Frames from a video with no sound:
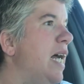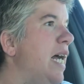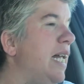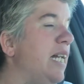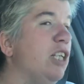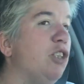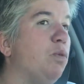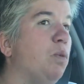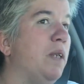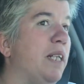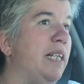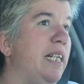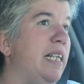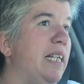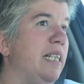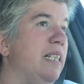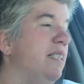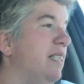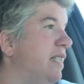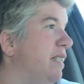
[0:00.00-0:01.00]
it is what it
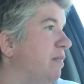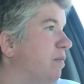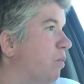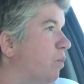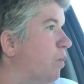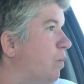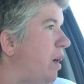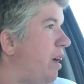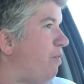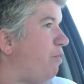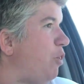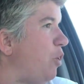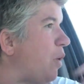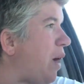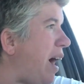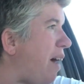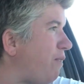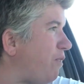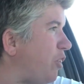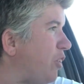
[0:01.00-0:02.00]
is. And if you
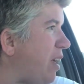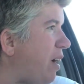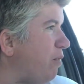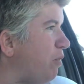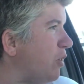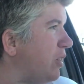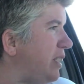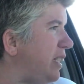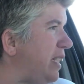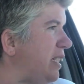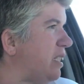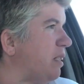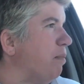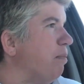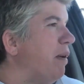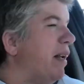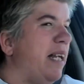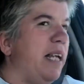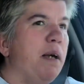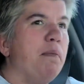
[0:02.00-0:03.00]
have to ever see
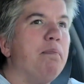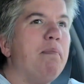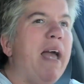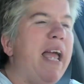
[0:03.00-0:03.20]
somebody in